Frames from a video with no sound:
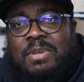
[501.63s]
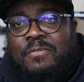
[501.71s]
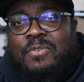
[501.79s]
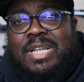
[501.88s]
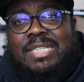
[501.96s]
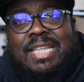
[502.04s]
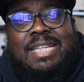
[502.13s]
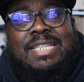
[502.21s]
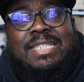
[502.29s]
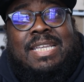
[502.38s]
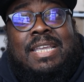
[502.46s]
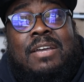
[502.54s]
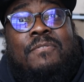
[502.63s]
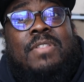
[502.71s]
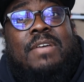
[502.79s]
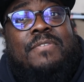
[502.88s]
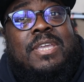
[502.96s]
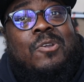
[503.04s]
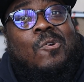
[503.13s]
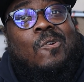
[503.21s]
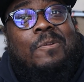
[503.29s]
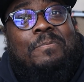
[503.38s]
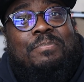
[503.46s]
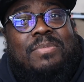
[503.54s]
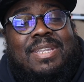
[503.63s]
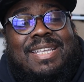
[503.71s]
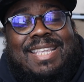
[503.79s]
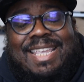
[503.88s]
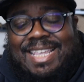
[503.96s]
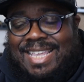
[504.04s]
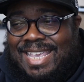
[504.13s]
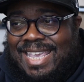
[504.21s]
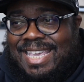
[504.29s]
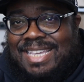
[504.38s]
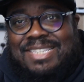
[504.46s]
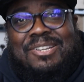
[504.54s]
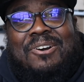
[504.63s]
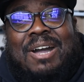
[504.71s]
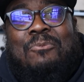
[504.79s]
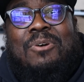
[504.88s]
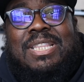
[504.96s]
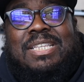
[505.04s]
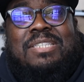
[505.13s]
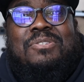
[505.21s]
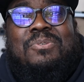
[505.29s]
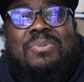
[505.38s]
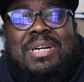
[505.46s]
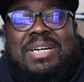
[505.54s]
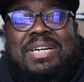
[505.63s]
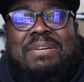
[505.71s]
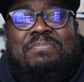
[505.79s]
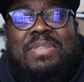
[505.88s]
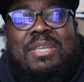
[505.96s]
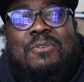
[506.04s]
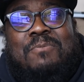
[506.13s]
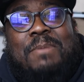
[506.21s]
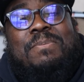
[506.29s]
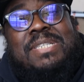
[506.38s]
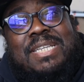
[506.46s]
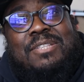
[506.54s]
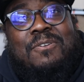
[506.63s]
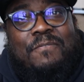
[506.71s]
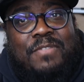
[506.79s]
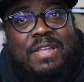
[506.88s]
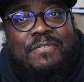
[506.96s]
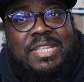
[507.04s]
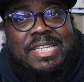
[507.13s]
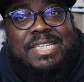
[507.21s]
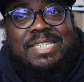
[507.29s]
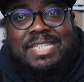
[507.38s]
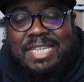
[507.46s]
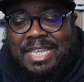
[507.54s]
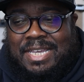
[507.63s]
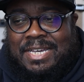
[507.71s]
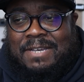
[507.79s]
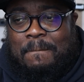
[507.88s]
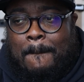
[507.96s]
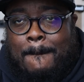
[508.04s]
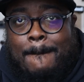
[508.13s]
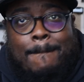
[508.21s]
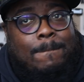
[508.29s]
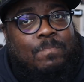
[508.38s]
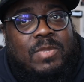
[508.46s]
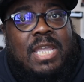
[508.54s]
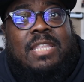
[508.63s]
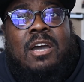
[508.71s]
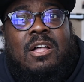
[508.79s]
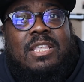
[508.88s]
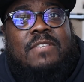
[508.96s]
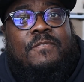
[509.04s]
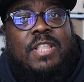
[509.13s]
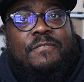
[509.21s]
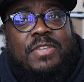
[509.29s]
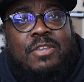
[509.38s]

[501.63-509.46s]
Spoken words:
friends like to say, a fluffy girl. So I wanted to represent her fluffiness in all its fluffy